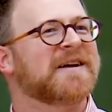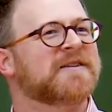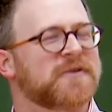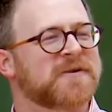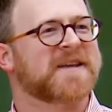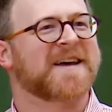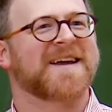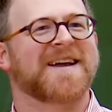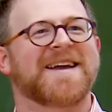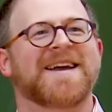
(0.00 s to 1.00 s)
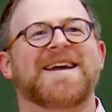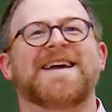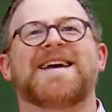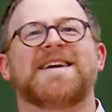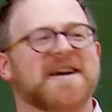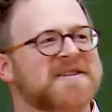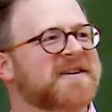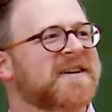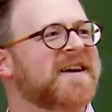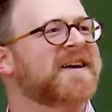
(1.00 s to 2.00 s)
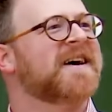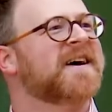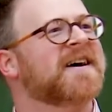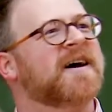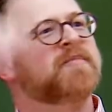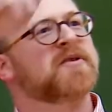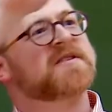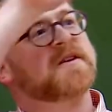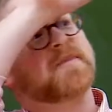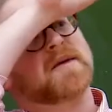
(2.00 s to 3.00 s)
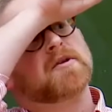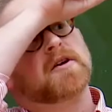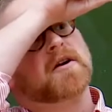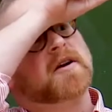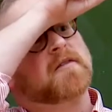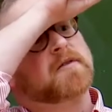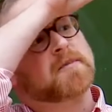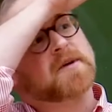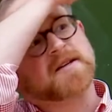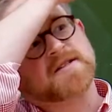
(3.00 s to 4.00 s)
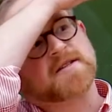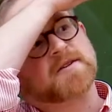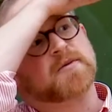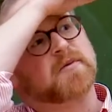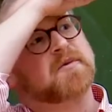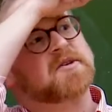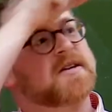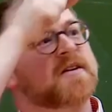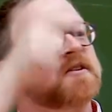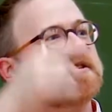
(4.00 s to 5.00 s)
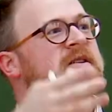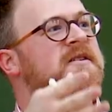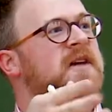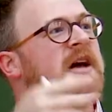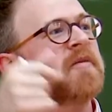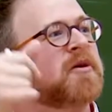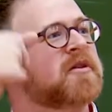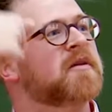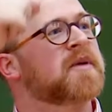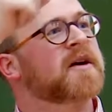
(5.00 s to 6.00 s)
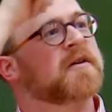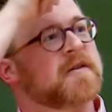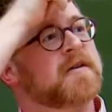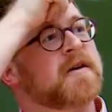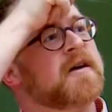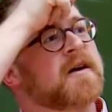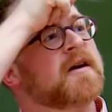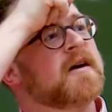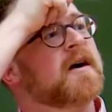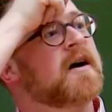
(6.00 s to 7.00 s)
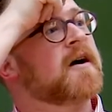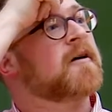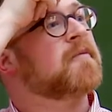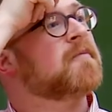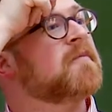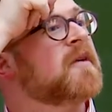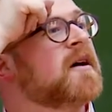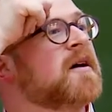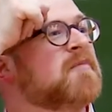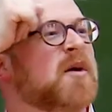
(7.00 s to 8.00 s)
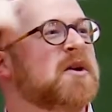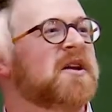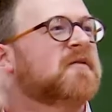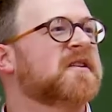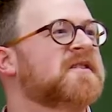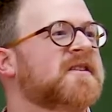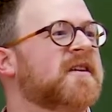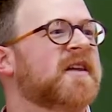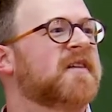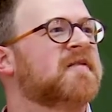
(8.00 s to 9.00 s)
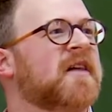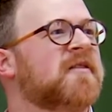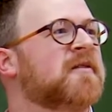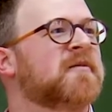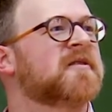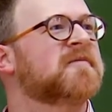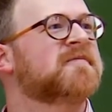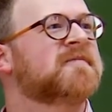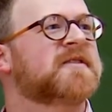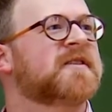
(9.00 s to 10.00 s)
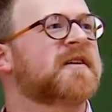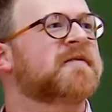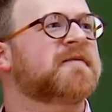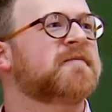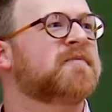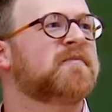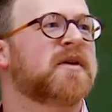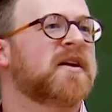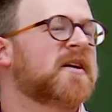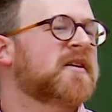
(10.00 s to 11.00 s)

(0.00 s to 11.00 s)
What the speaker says: Tuesday. Yesterday, I posted a paper to the archive with a PhD student where we did collisionless dynamo with a PIC code. But we didn't really see a lot of non-thermal stuff. But